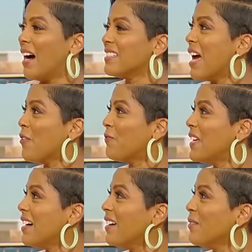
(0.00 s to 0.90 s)
Now,
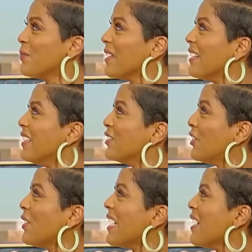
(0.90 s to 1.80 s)
Phil.
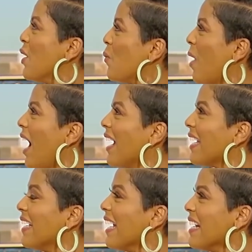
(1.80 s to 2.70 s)
You're in
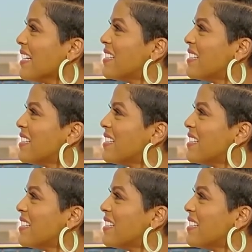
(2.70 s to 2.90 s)
Hawaii, and I